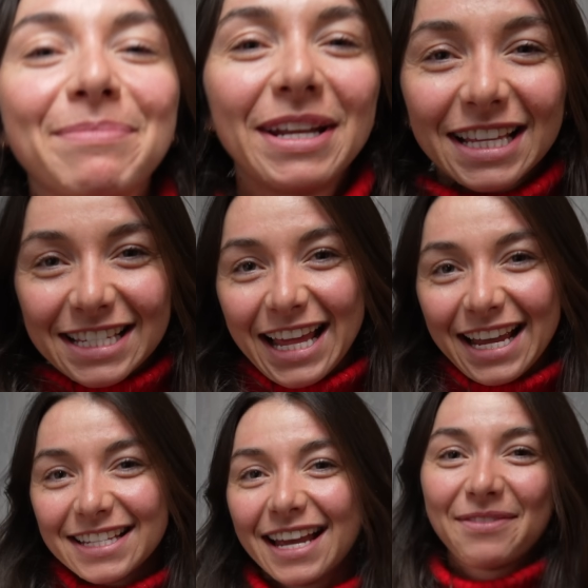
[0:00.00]
minutes
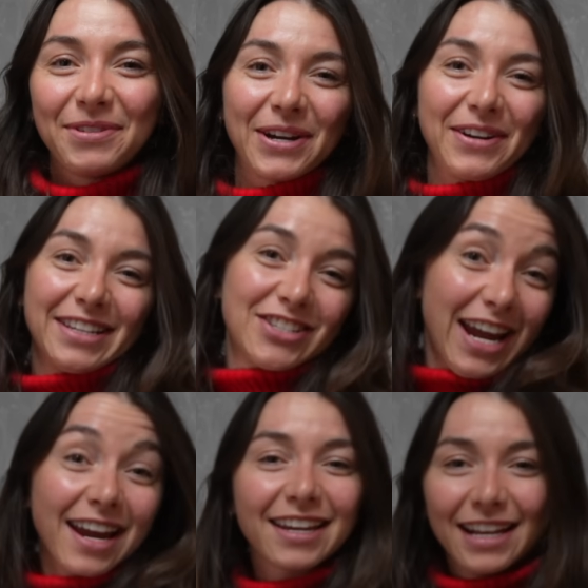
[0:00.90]
later, and we're gonna
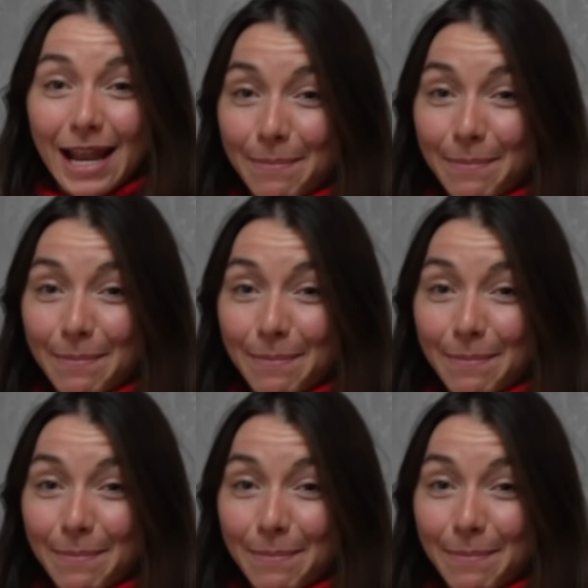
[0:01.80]
check La